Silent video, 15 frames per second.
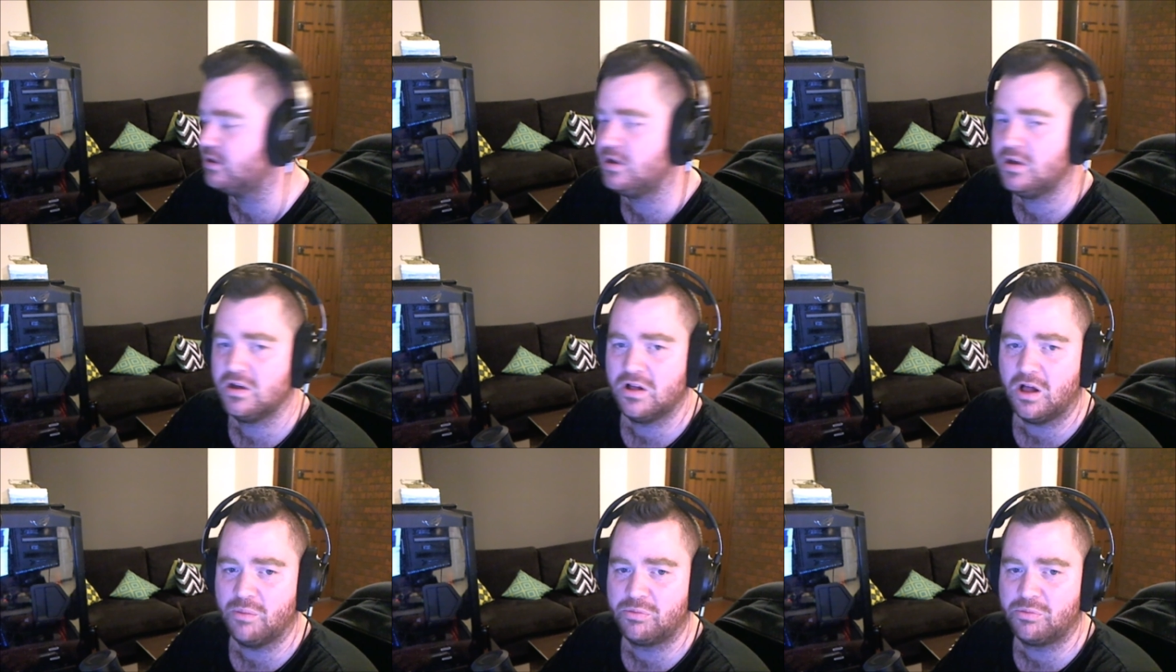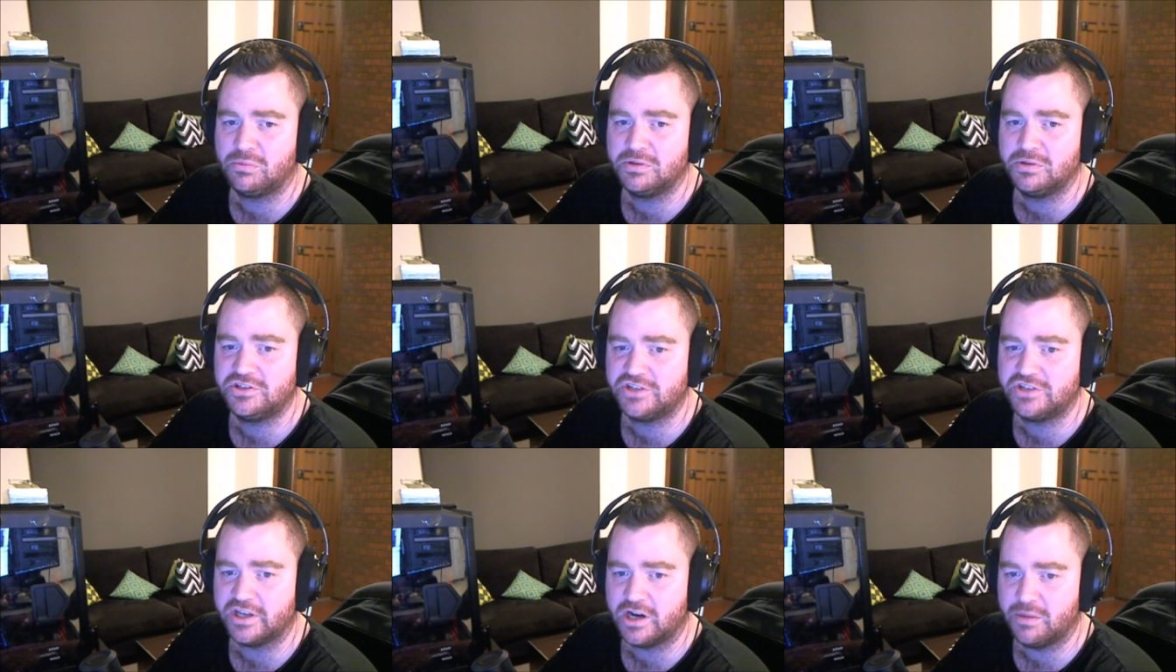I'll probably set
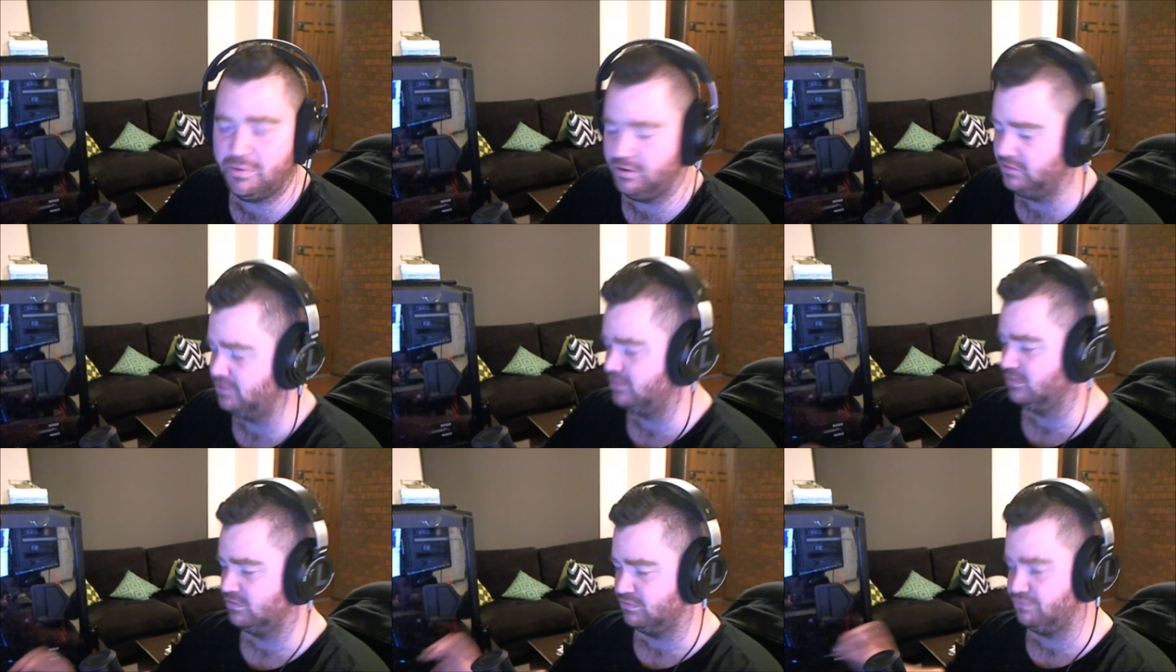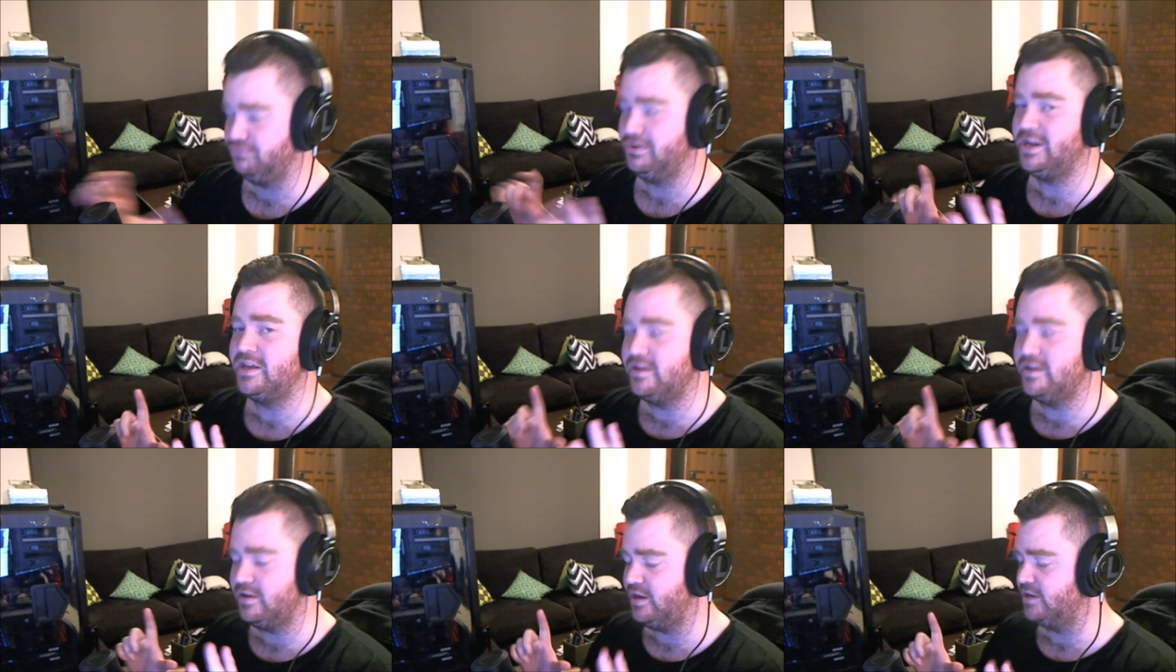up a little rig
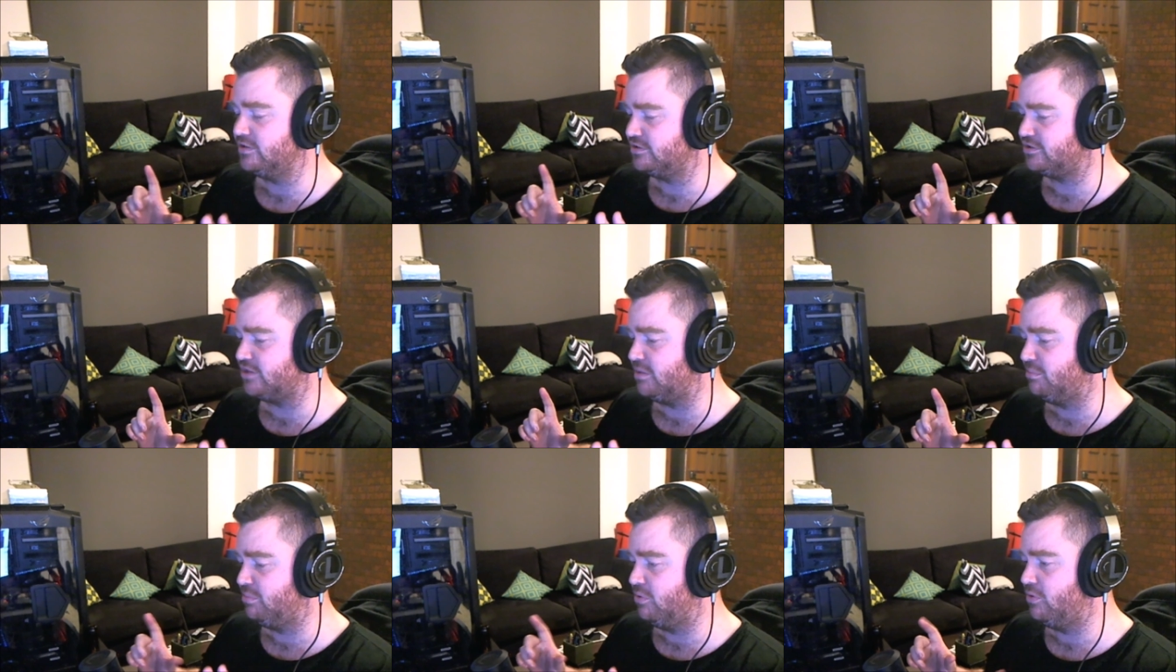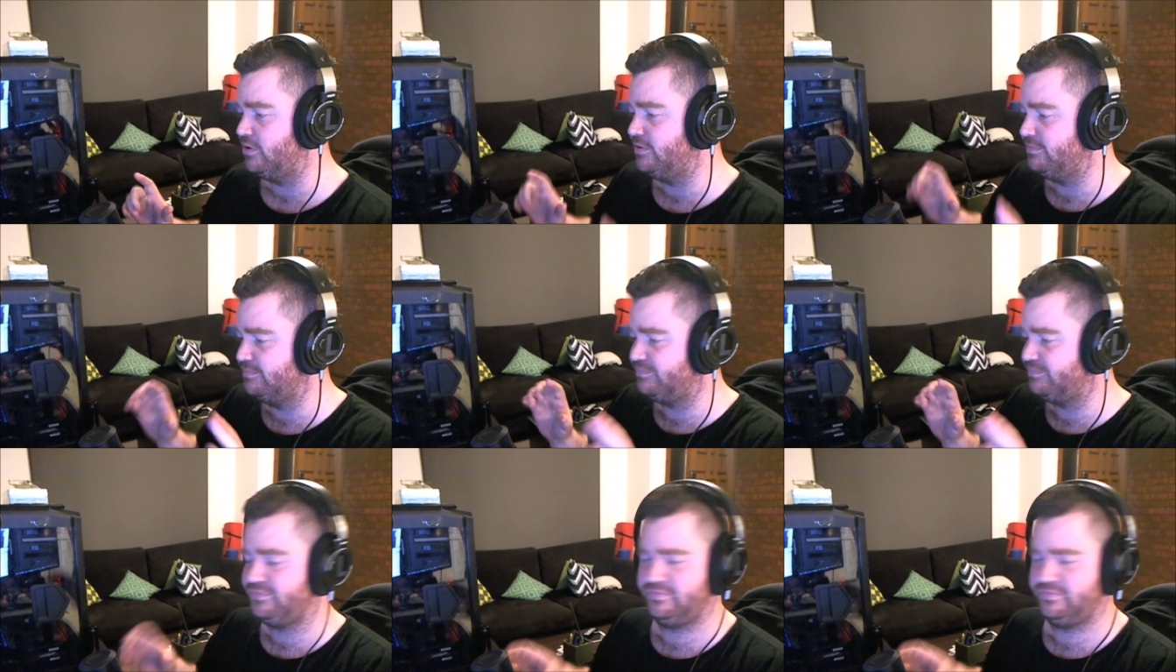at some point
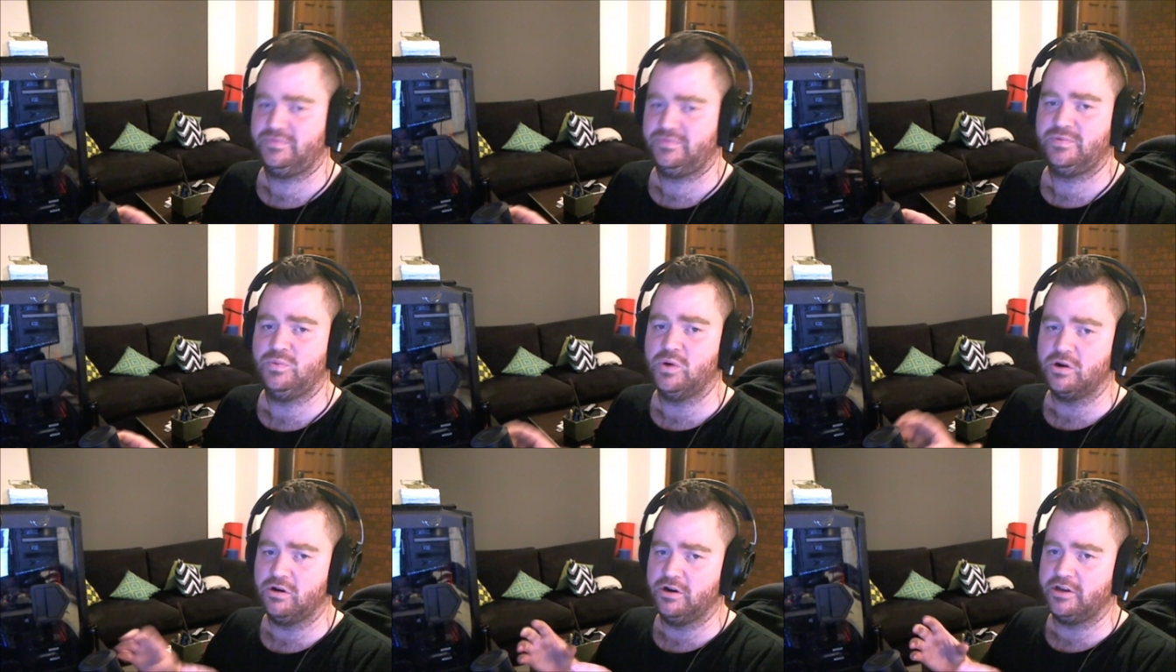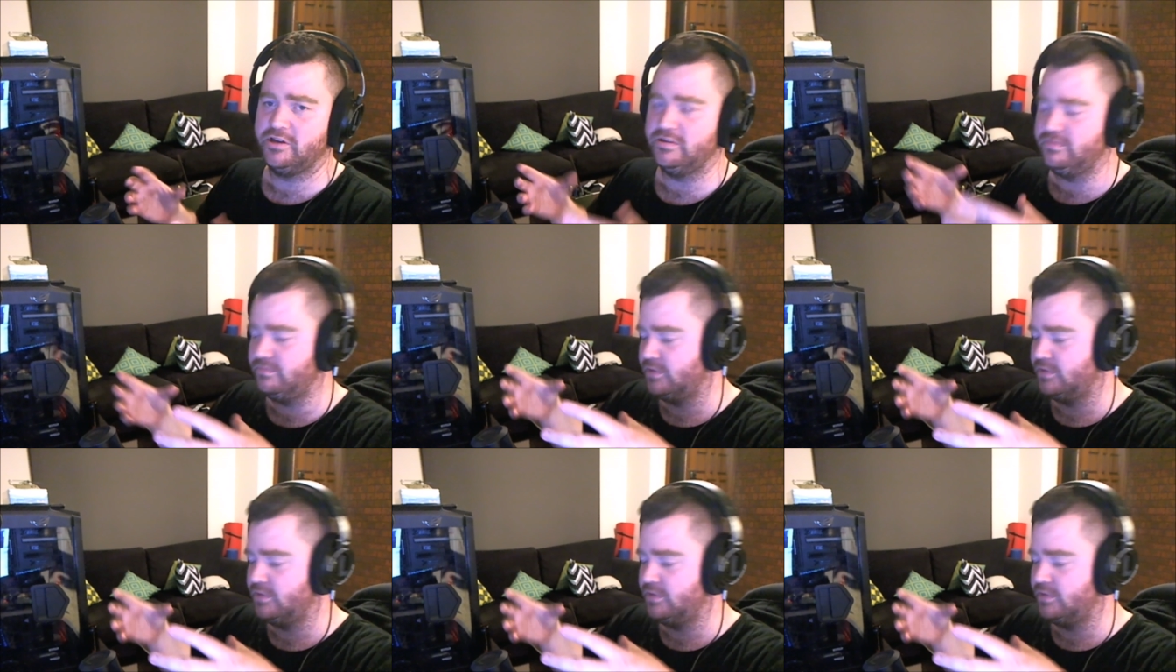where I can,